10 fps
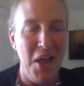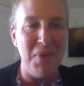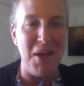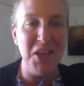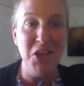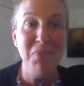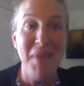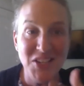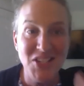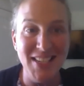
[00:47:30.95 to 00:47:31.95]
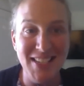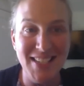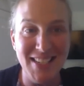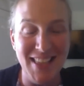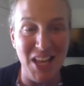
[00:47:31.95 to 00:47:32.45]
But you mentioned
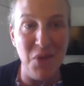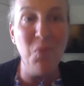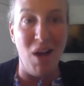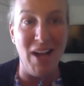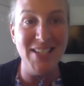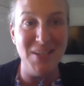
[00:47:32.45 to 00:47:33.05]
that you want